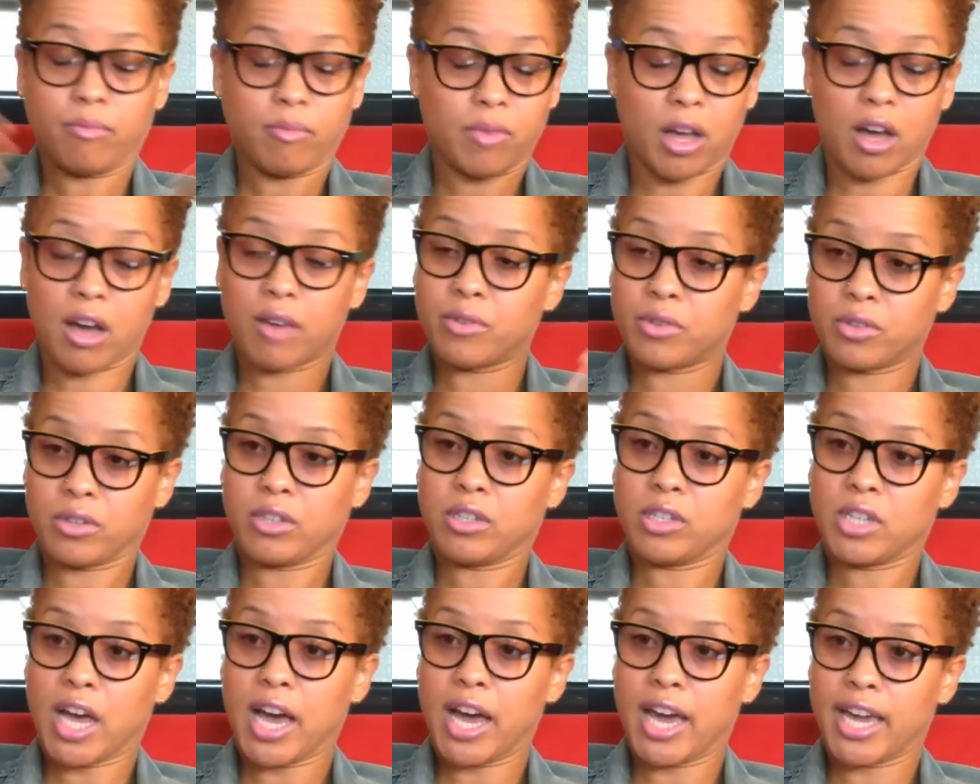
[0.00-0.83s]

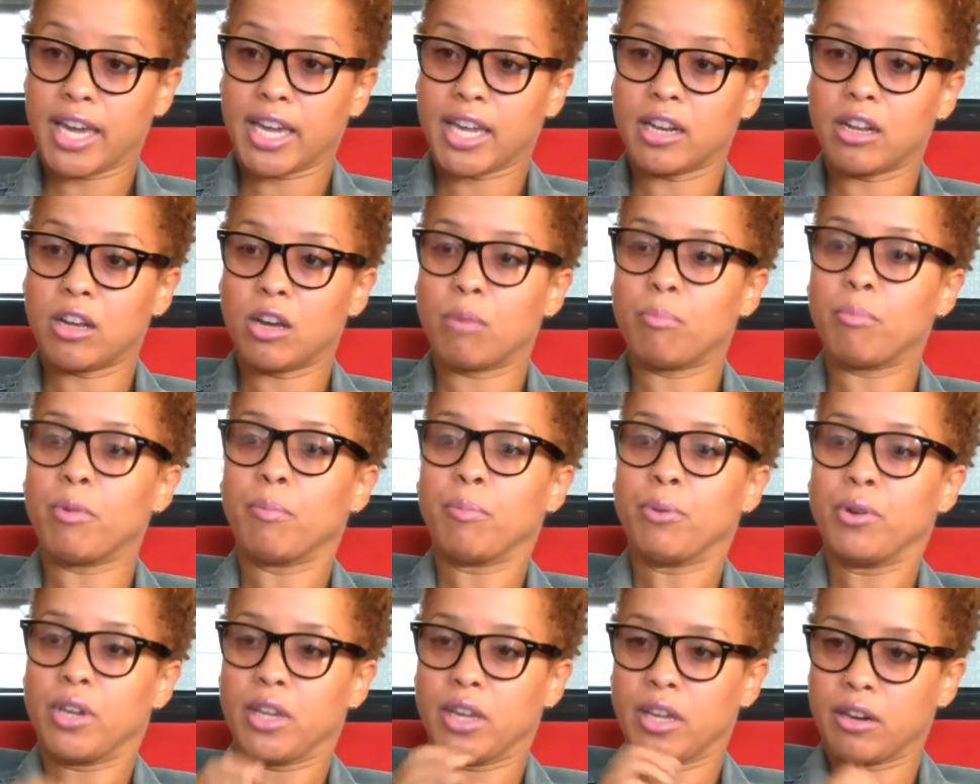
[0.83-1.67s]
obviously tying it up, but
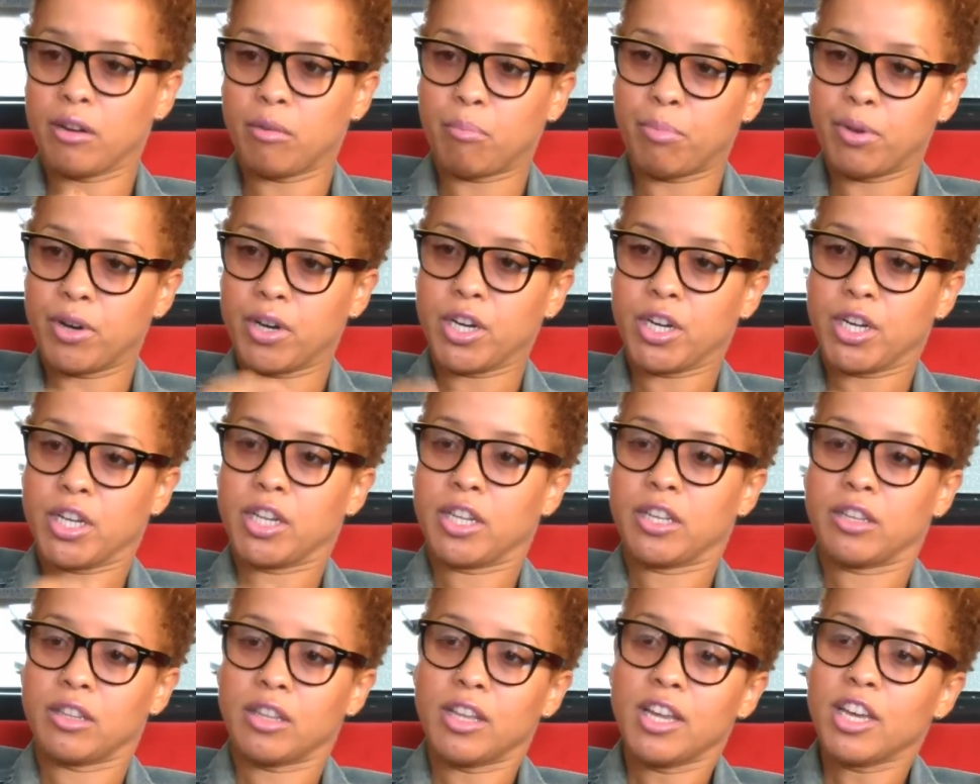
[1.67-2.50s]
putting it in a bun
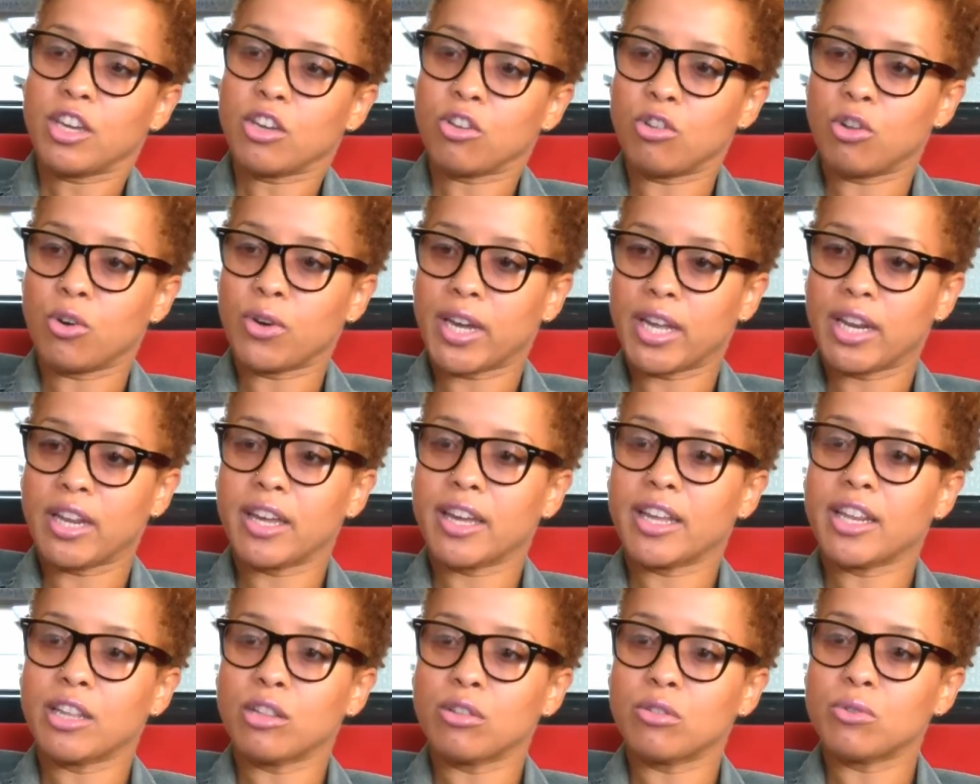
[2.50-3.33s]
and, you know, getting
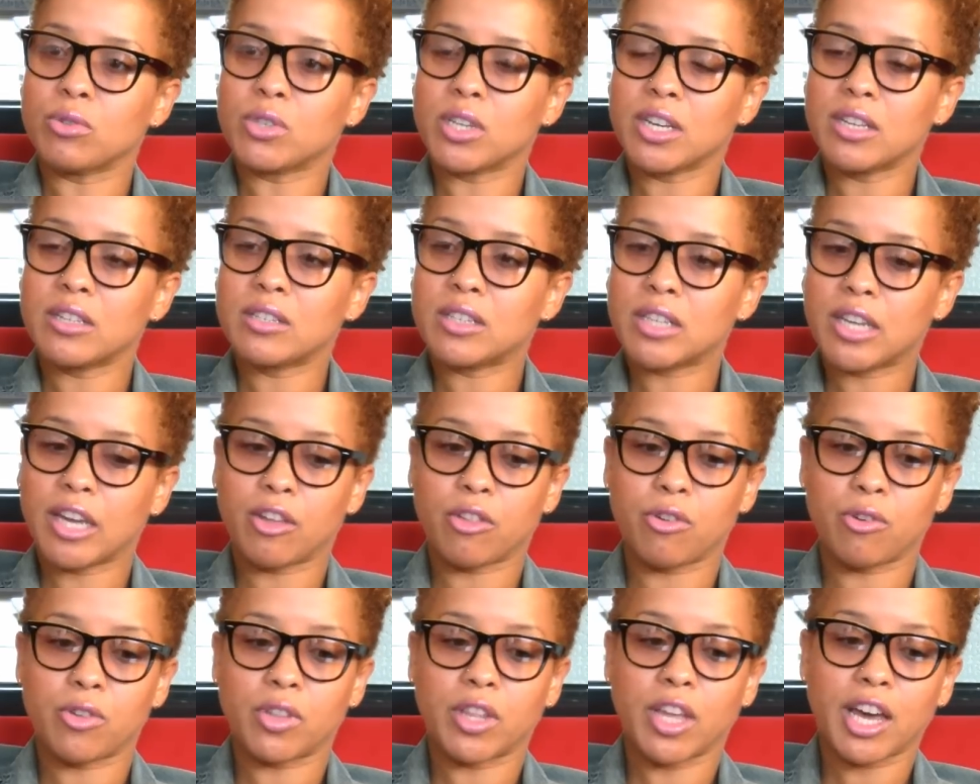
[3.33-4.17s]
any loose ends
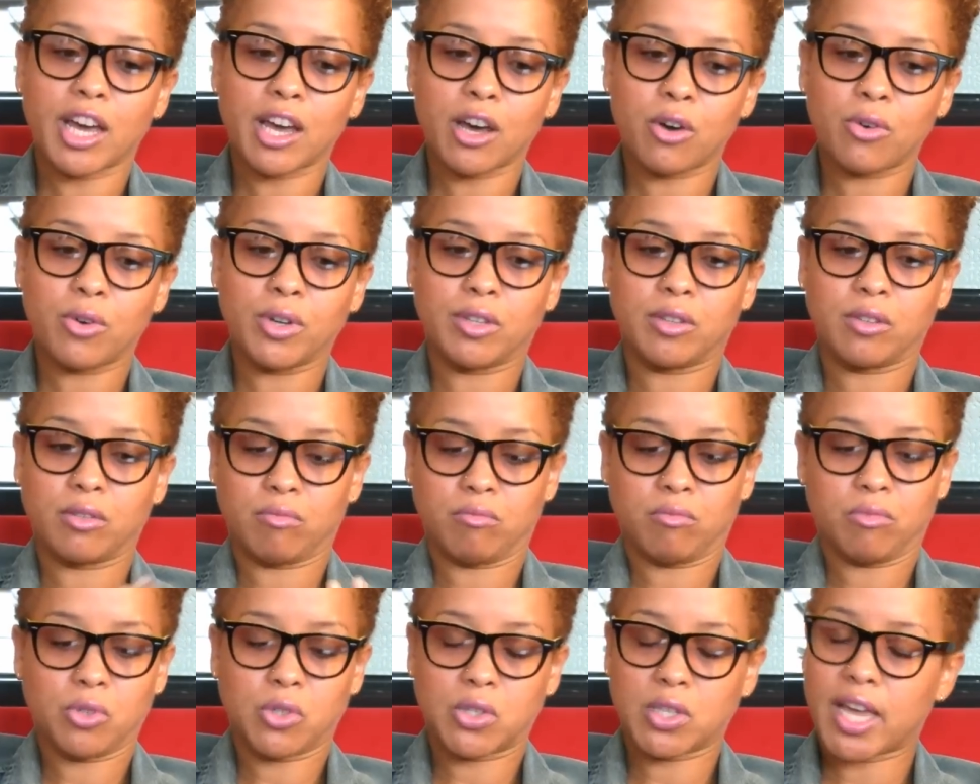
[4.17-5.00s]
together. And now it's
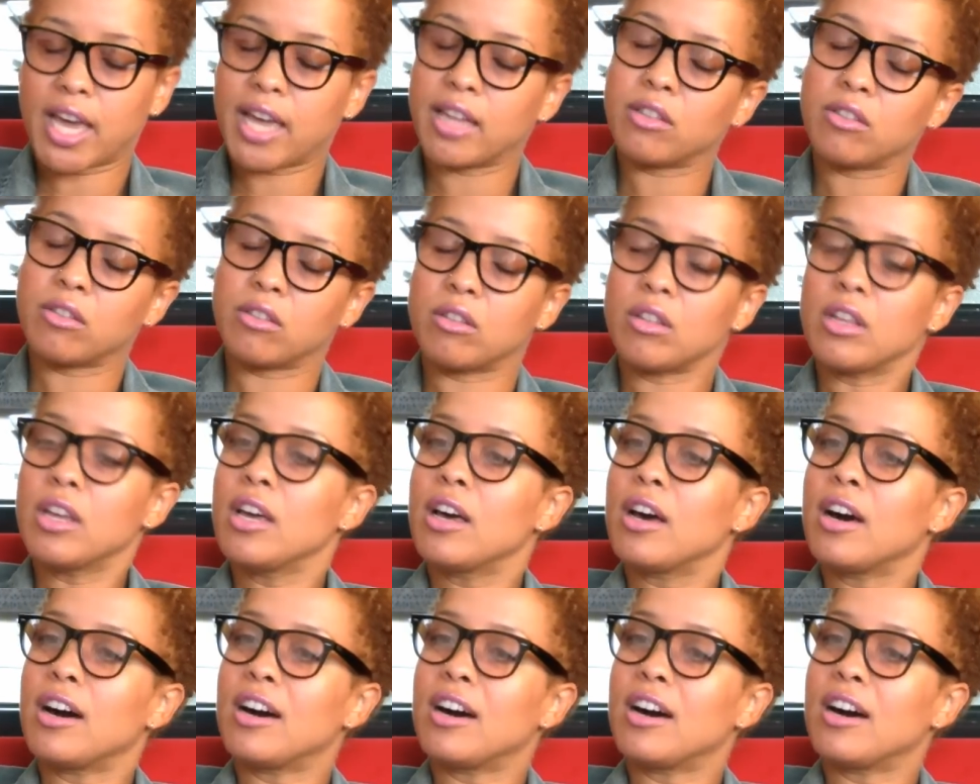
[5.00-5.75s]
satin